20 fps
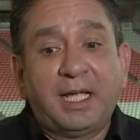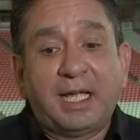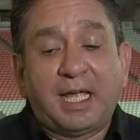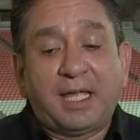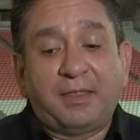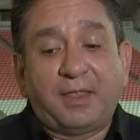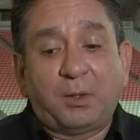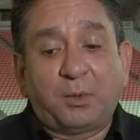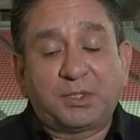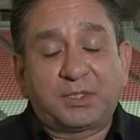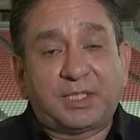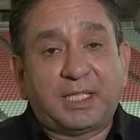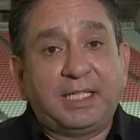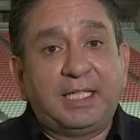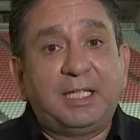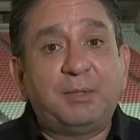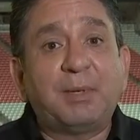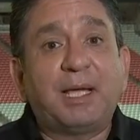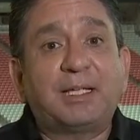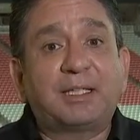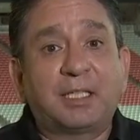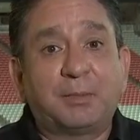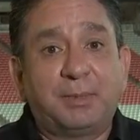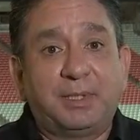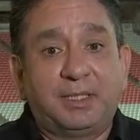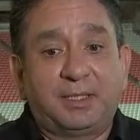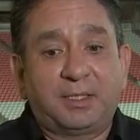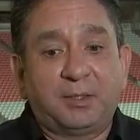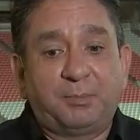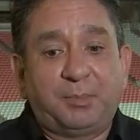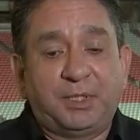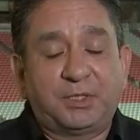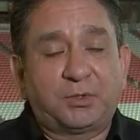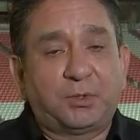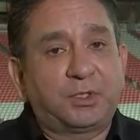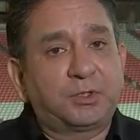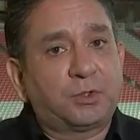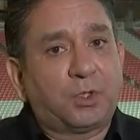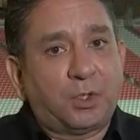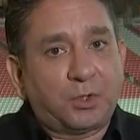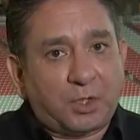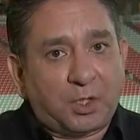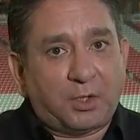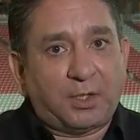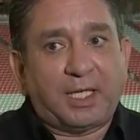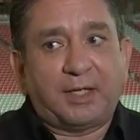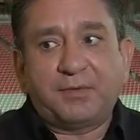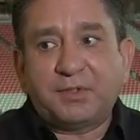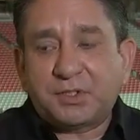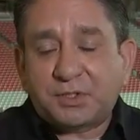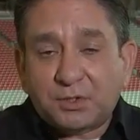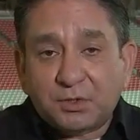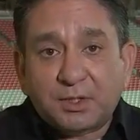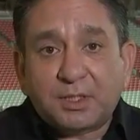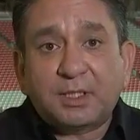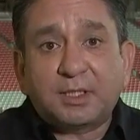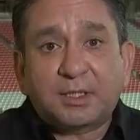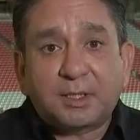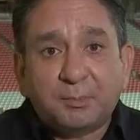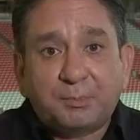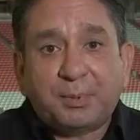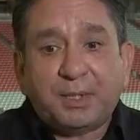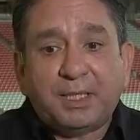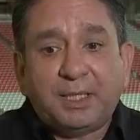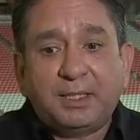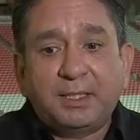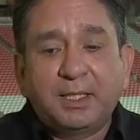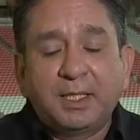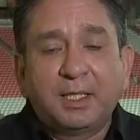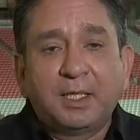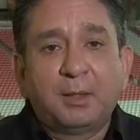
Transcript: And they were saying he might come in and compete. So he goes, oh no, Evan's still going to compete,